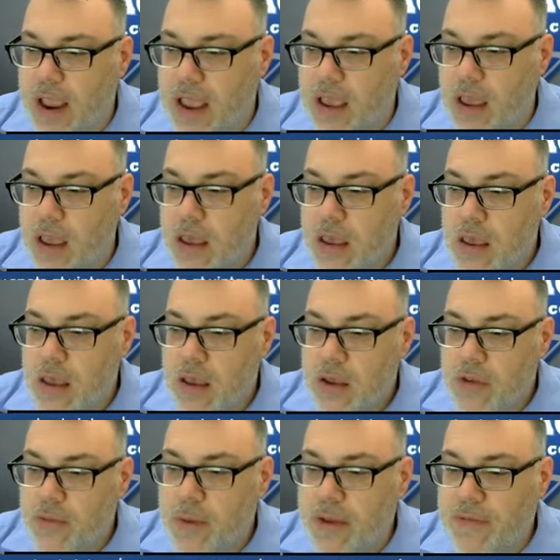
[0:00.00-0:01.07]
this break.
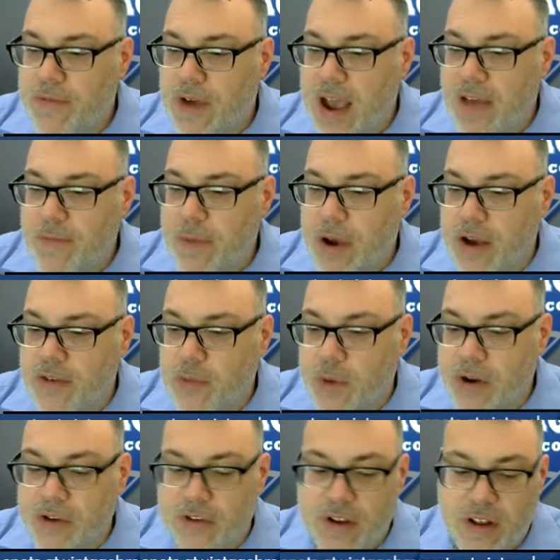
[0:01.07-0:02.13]
Spend
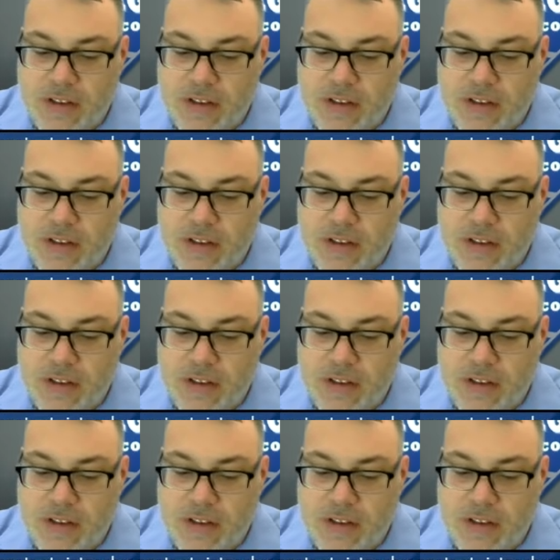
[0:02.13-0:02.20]
$5.